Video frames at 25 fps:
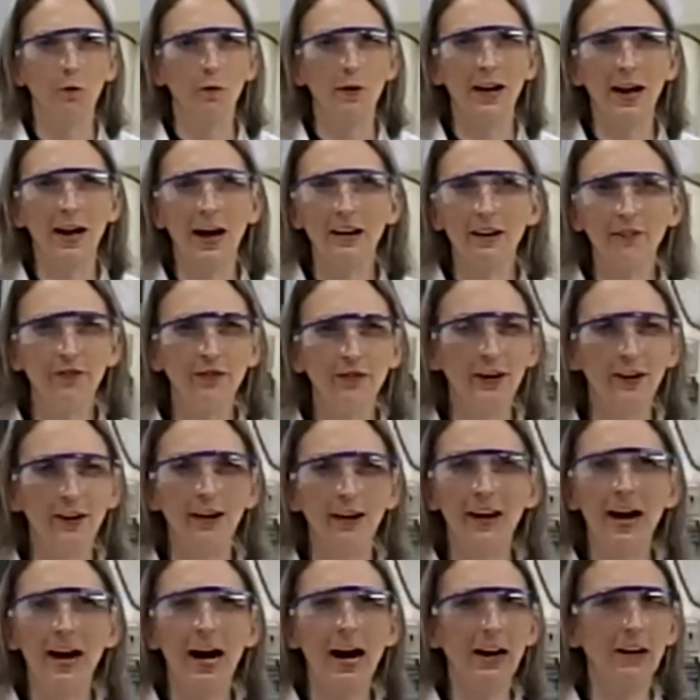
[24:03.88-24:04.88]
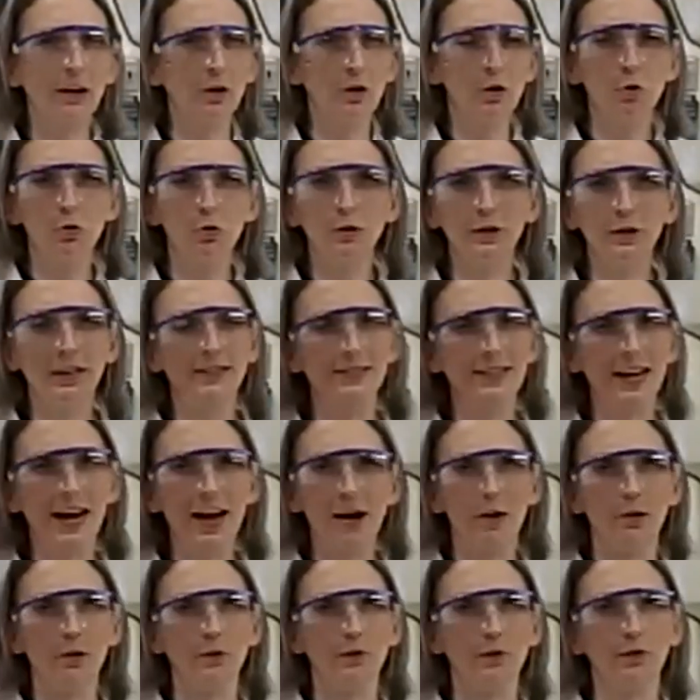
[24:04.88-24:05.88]
so we got to figure out how to cool it
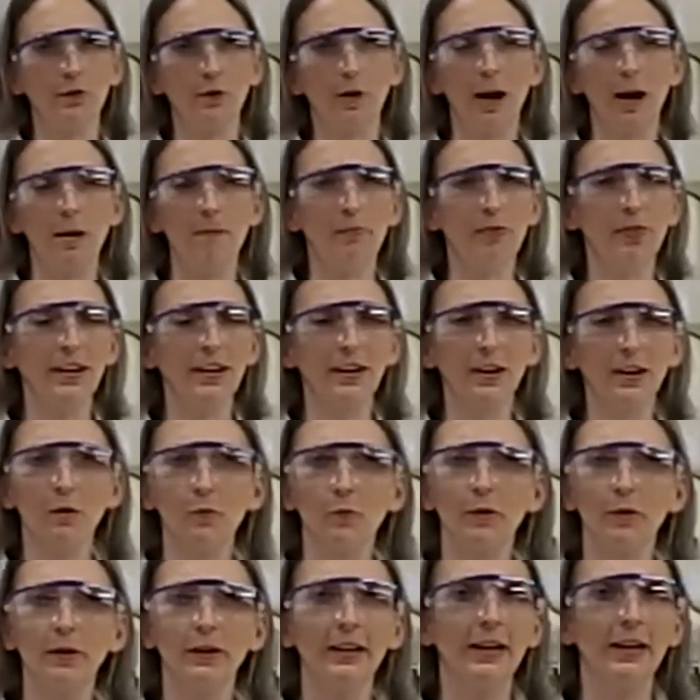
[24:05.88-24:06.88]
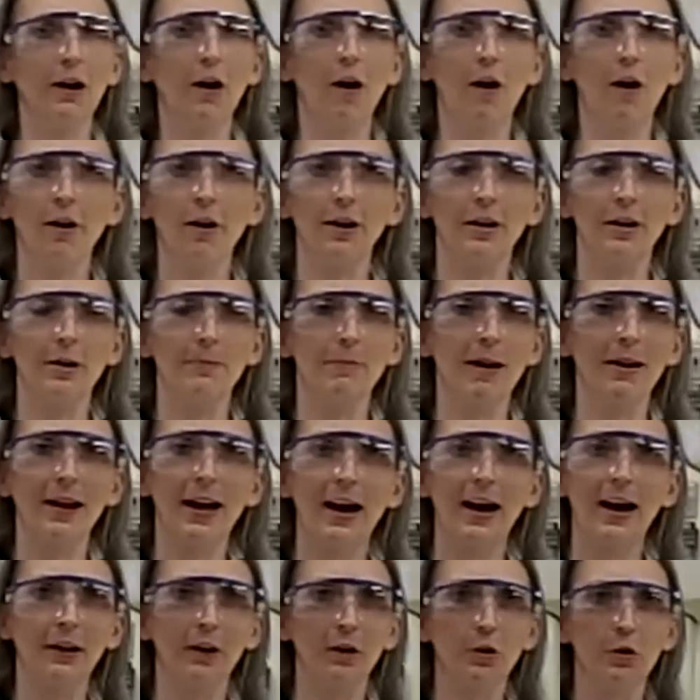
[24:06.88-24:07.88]
down. So I'm thinking really hard about
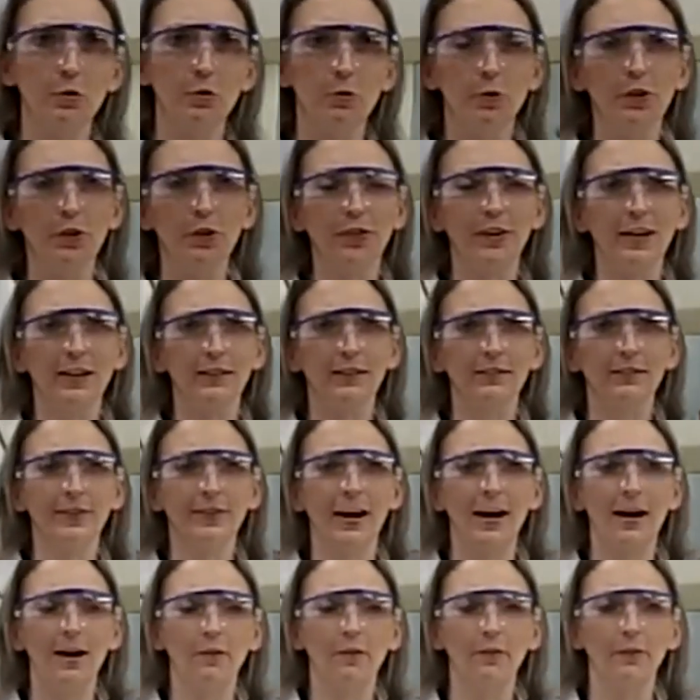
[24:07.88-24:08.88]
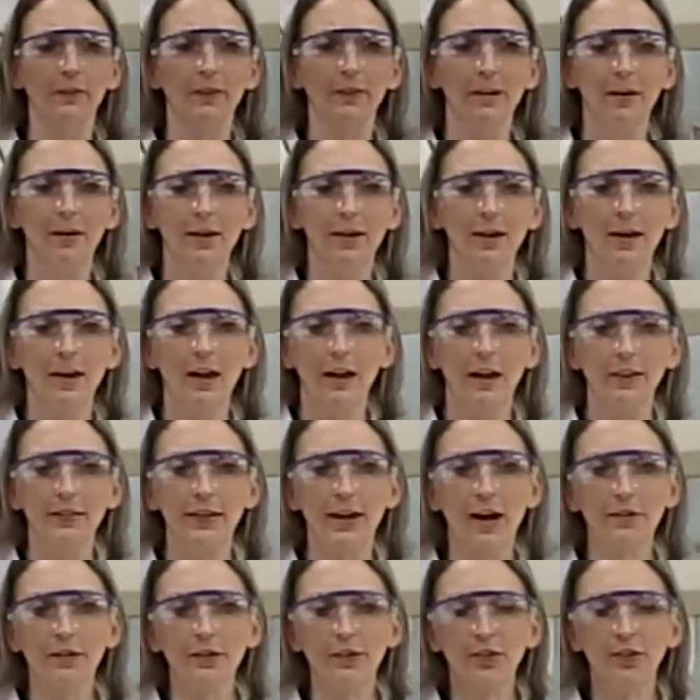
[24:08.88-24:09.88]
how to cool things down.
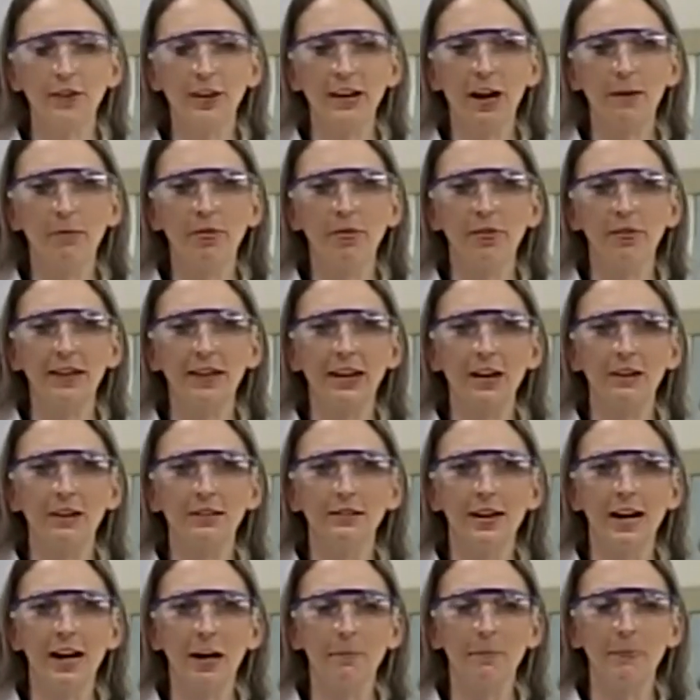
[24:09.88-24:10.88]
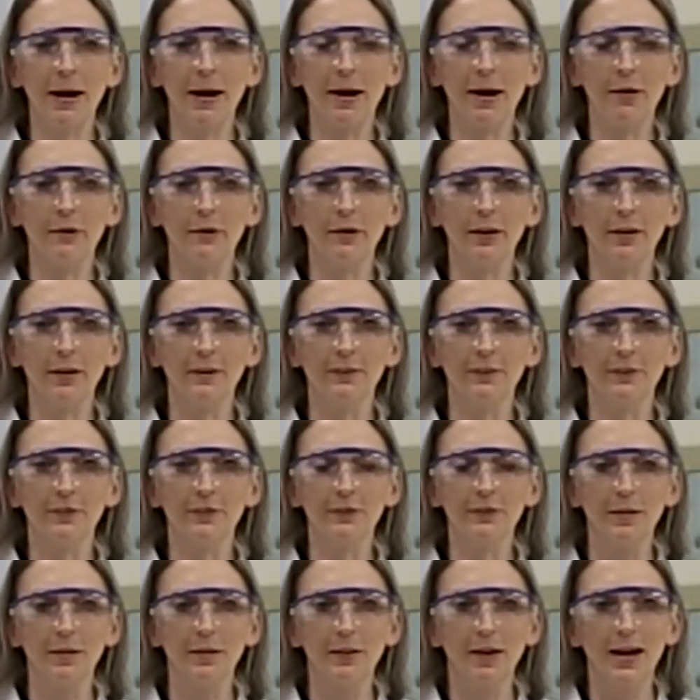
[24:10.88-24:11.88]
The other thing I'm thinking a lot about is
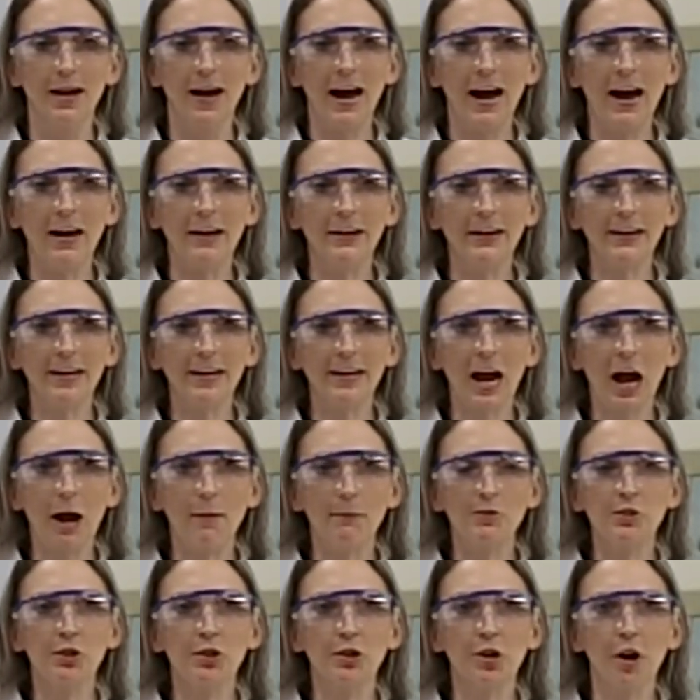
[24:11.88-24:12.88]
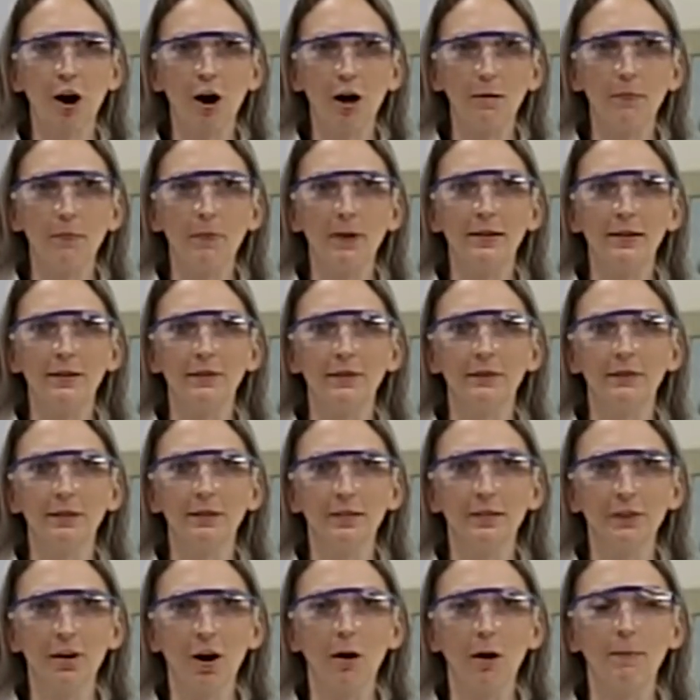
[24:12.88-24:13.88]
how to capture
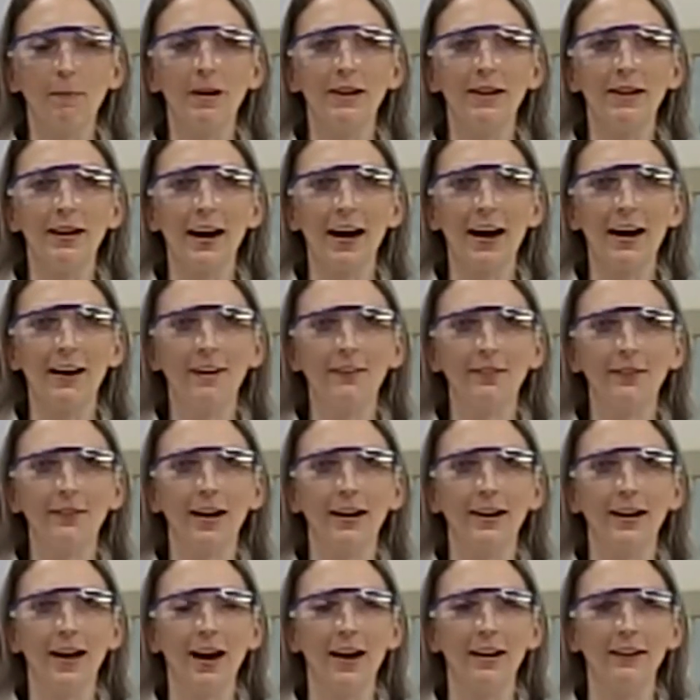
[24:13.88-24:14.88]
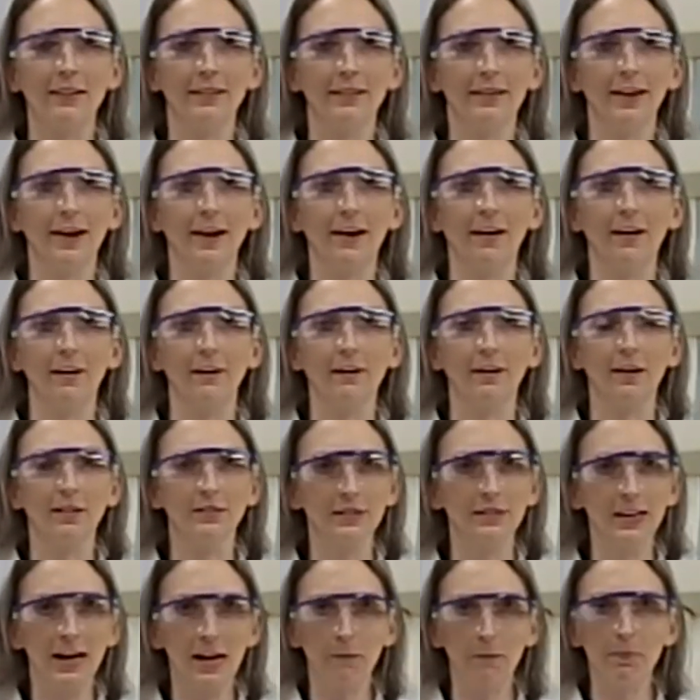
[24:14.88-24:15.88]
carbon dioxide out of the air.
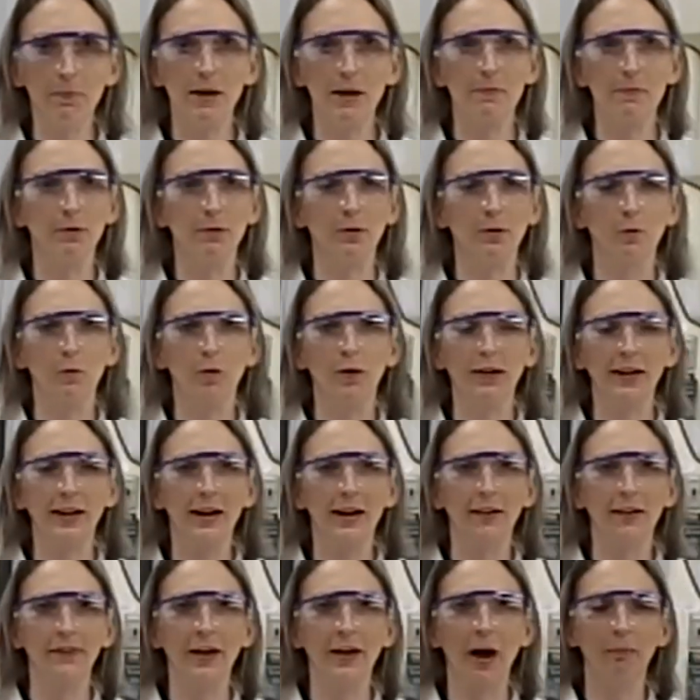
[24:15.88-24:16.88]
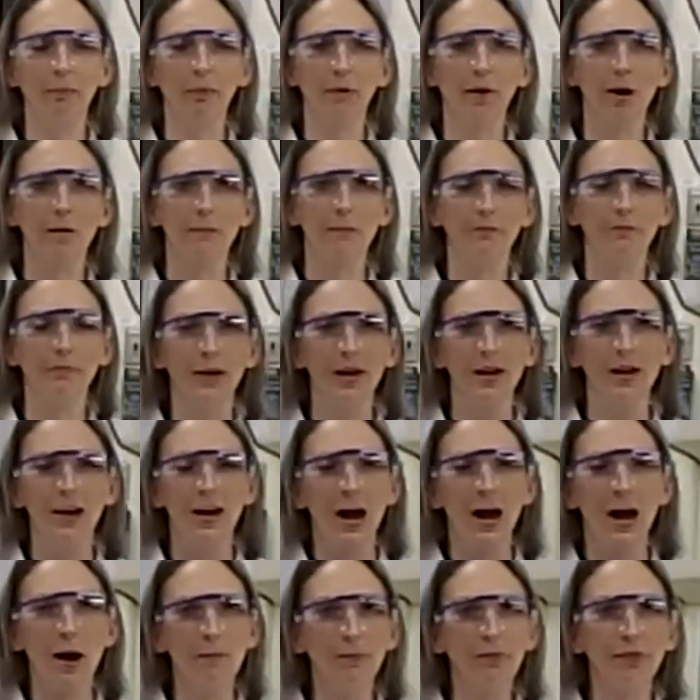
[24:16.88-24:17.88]
A lot of people are working on that problem.
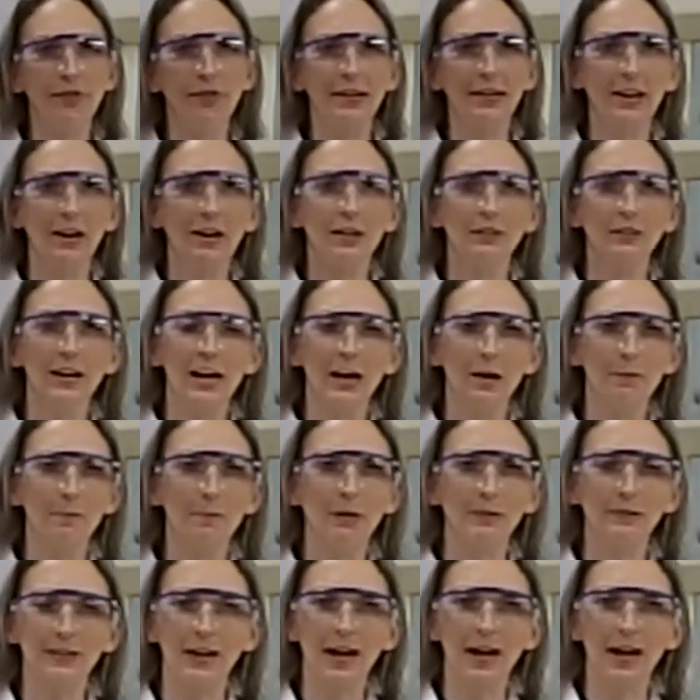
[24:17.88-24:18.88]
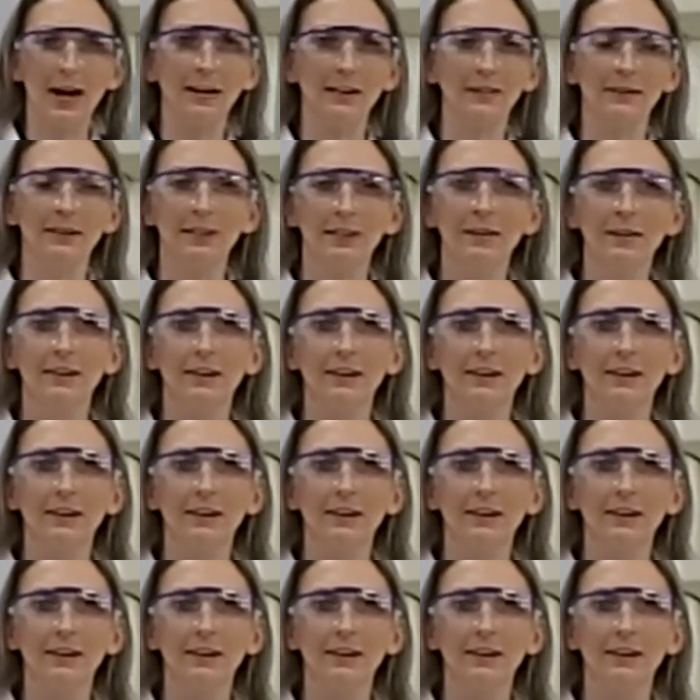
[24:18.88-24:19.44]
I'm thinking a lot about that.